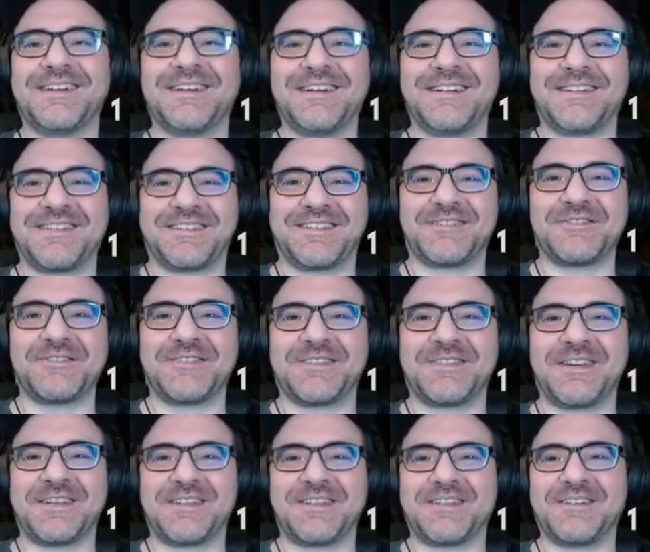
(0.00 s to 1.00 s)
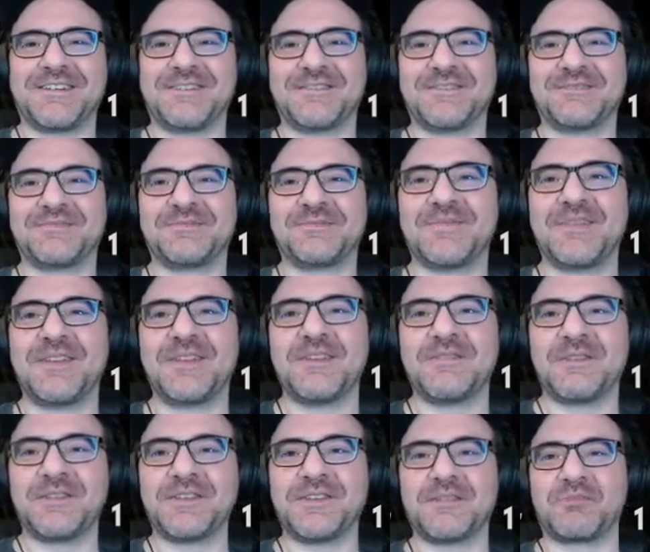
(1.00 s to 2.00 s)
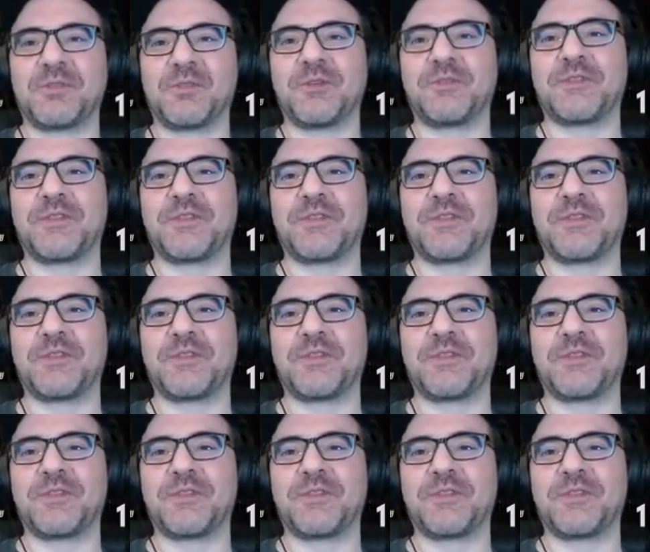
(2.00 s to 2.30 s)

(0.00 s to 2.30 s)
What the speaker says: Oh, that's cold, Tyler. What's this blue